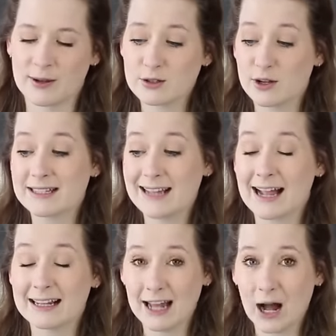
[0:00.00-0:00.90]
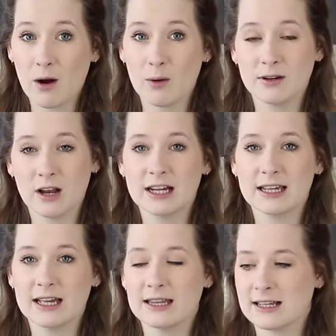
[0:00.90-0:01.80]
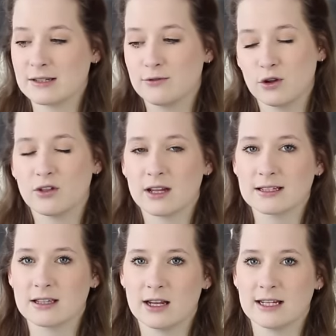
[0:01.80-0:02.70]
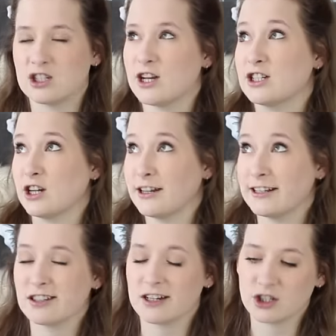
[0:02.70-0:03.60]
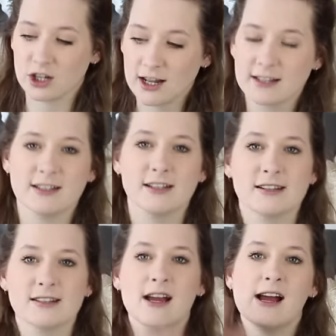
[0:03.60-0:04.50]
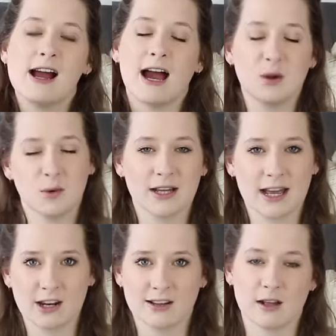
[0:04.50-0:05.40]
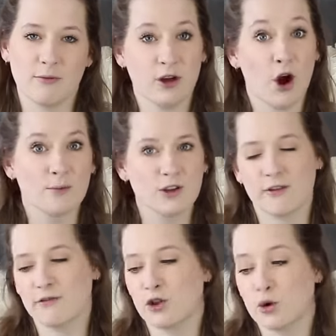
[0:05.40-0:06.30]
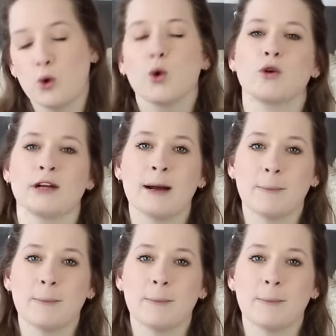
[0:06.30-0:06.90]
It's not exactly how I would like it. There's a few things that I need to change. Like I need to change the curtains and I want to get a nice comfy armchair for the corner.